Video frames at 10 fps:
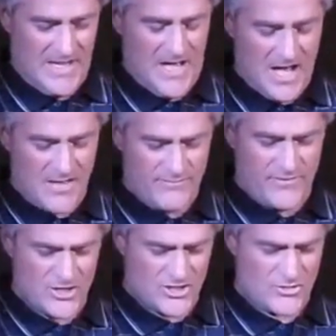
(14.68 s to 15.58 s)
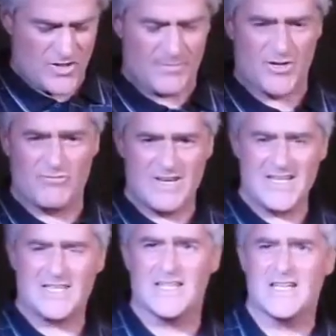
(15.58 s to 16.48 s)
The first story I'm going to
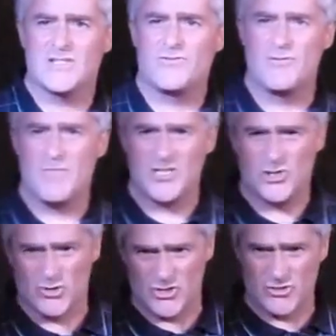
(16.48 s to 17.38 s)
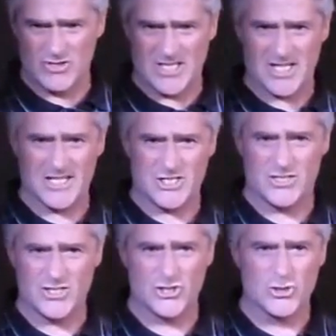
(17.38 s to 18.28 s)
read is from my short story
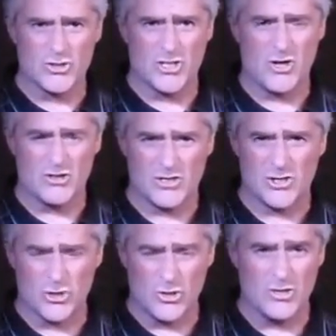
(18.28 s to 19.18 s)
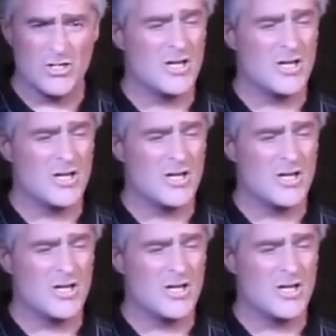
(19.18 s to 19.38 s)
collection, The Short, the Long and the Tall.